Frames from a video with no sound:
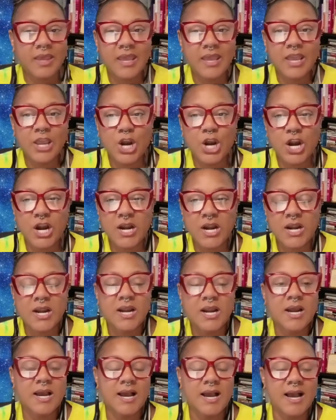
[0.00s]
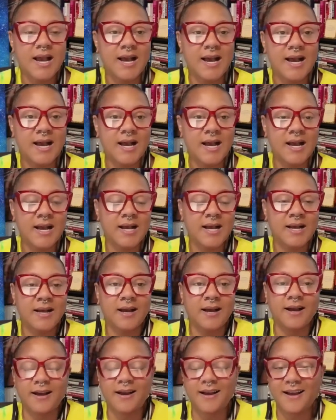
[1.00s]
here
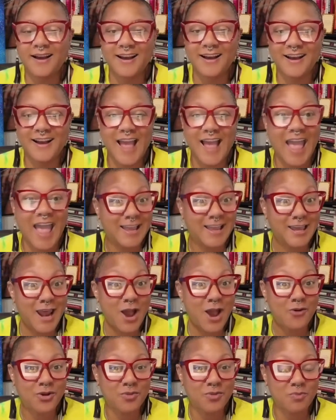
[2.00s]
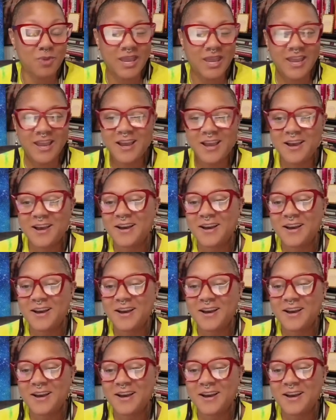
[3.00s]
hanging out with me.